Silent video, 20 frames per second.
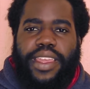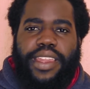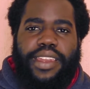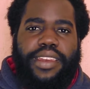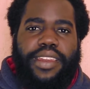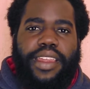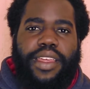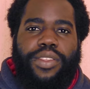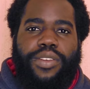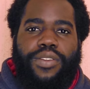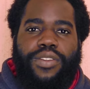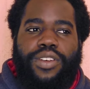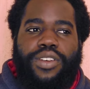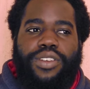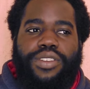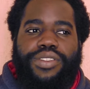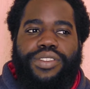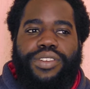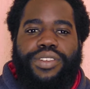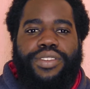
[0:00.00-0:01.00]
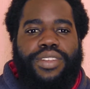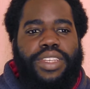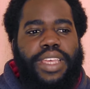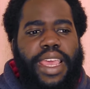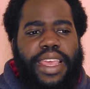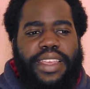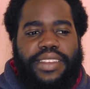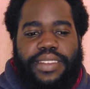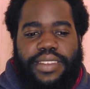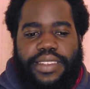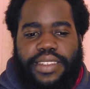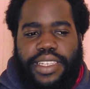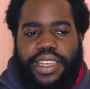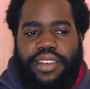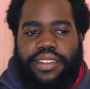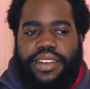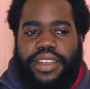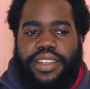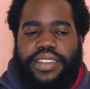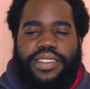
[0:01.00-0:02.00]
in death row due to a
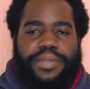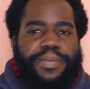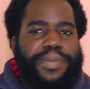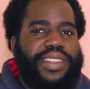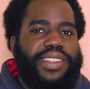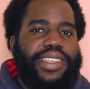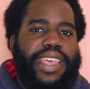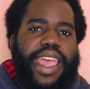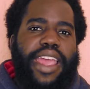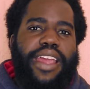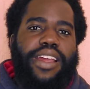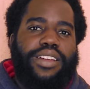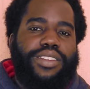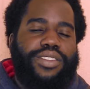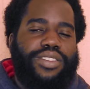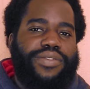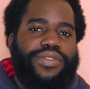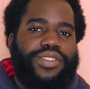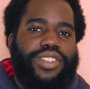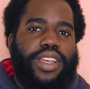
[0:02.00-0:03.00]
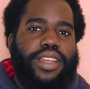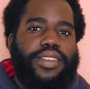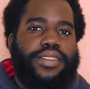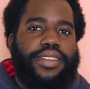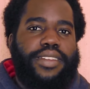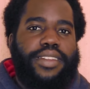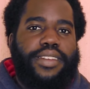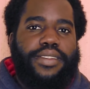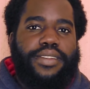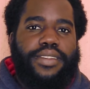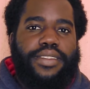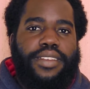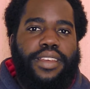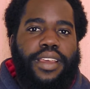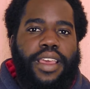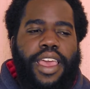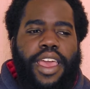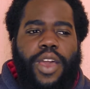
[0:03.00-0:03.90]
serious miscarriage of justice,